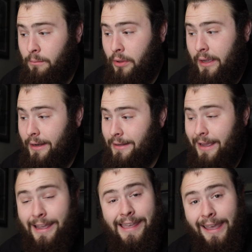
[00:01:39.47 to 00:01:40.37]
planet,
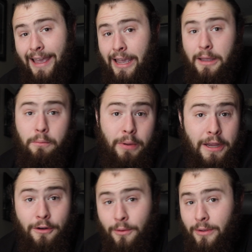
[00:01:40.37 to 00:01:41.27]
aka
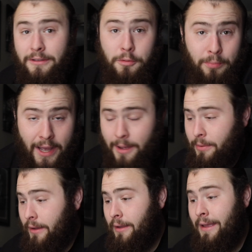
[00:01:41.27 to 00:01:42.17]
Peter Quill's
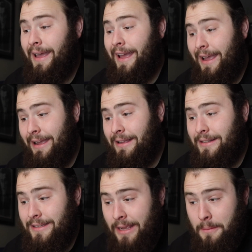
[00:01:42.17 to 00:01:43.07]
papa,
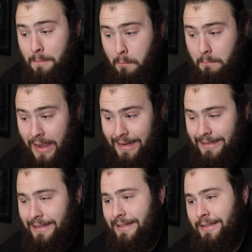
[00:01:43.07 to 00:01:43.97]
and
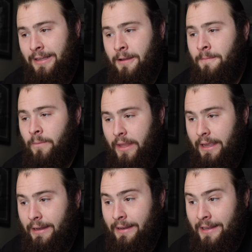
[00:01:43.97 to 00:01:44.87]
Mantis.
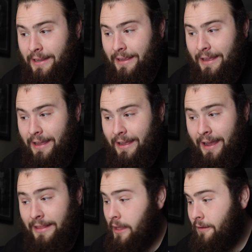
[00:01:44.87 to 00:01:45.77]
And
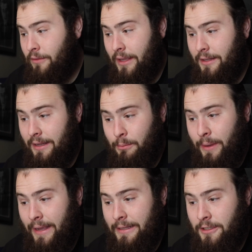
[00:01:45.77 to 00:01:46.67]
I love that
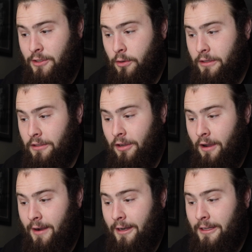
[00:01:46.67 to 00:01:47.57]
Mantis joins the
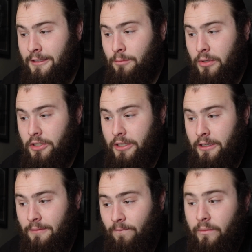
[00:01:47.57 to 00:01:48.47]
Guardians, but
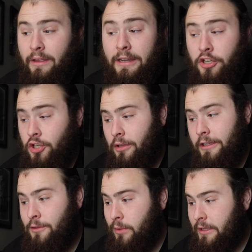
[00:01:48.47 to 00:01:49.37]
she initially
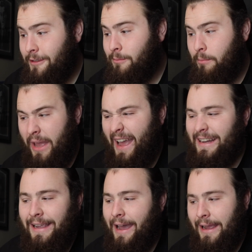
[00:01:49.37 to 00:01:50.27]
is with this
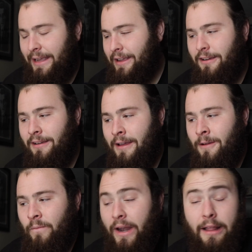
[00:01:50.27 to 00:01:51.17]
bad guy here.
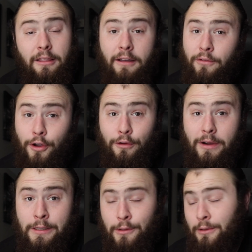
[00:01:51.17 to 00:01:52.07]
And I love Kurt
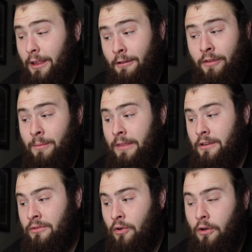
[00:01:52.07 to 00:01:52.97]
Russell, love him in
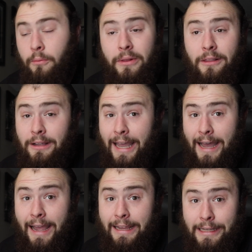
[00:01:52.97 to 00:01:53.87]
this role, but the
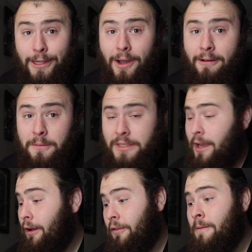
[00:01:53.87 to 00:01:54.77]
guy, Ego
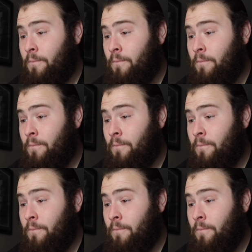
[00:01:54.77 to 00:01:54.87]
himself,